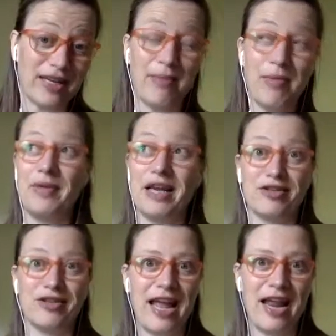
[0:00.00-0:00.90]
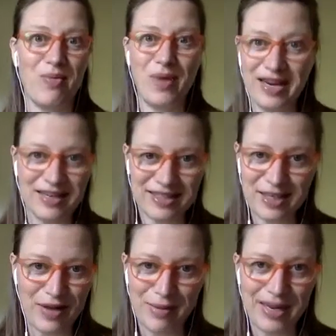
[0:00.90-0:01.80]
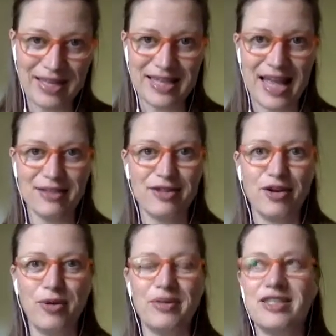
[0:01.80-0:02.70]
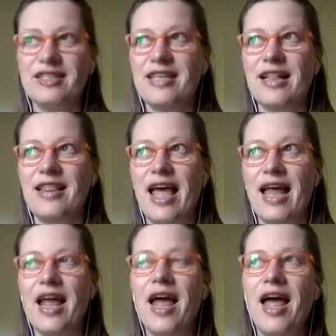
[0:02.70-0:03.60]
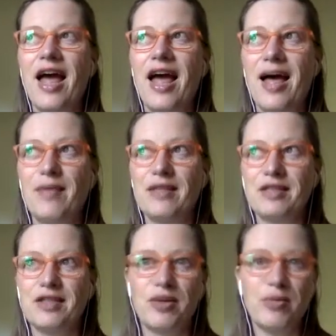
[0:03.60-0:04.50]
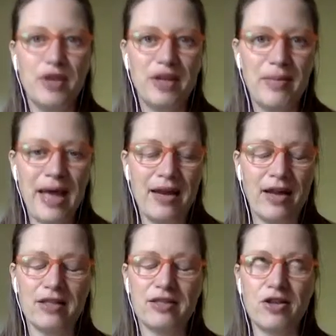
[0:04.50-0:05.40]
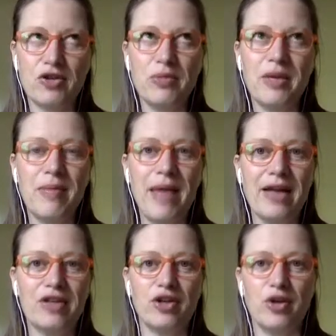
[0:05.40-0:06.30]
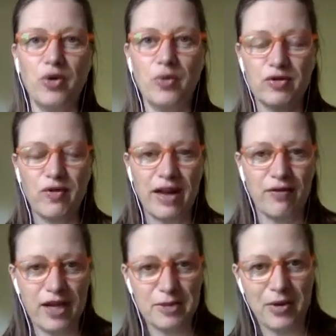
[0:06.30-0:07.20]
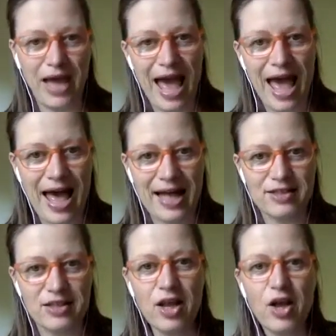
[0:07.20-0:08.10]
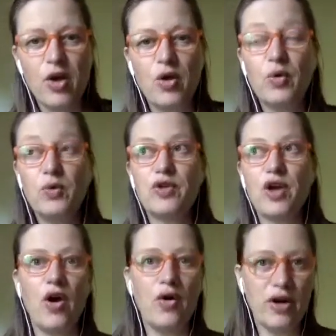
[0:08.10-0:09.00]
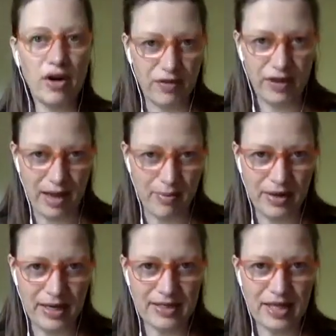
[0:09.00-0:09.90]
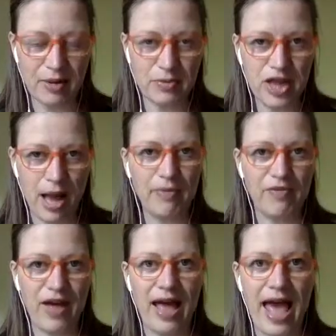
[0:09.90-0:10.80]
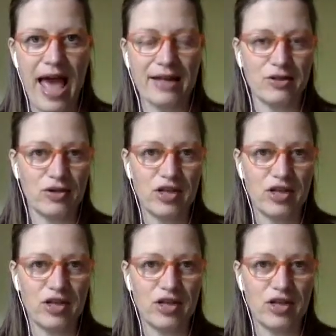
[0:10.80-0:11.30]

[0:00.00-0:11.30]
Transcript: came up yesterday, and I'm waiting to see if anybody has the answer. But she said that this is a social media manager who was running Facebook ads, whose owner of the company set up Shopify ads